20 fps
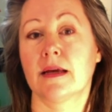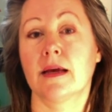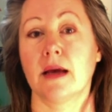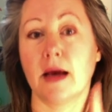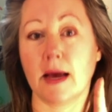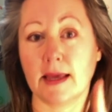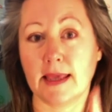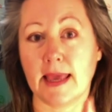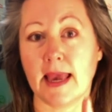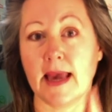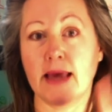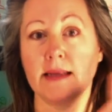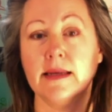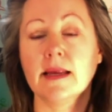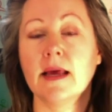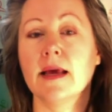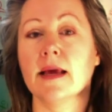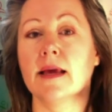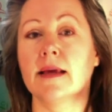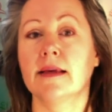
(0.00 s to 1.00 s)
Again,
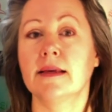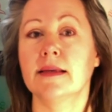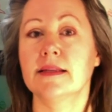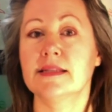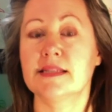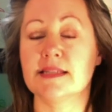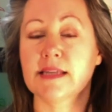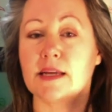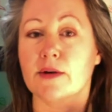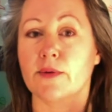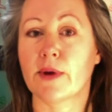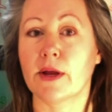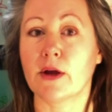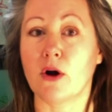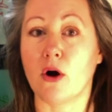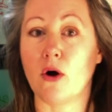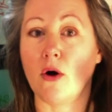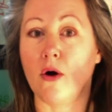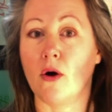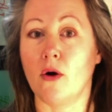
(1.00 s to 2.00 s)
considering
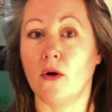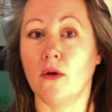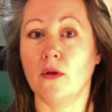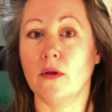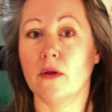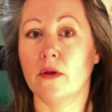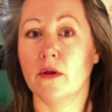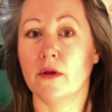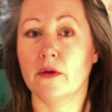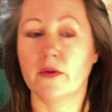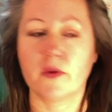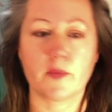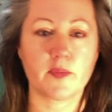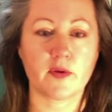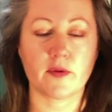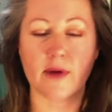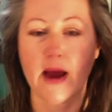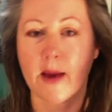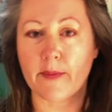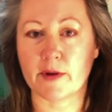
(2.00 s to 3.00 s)
all the
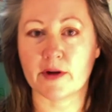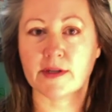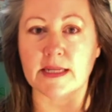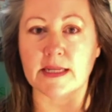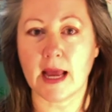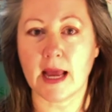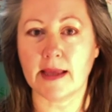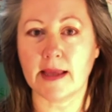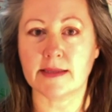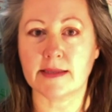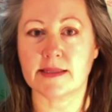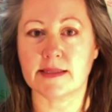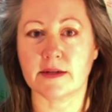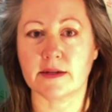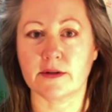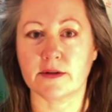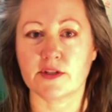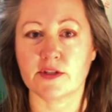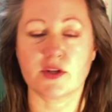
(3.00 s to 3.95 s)
parameters that I considered.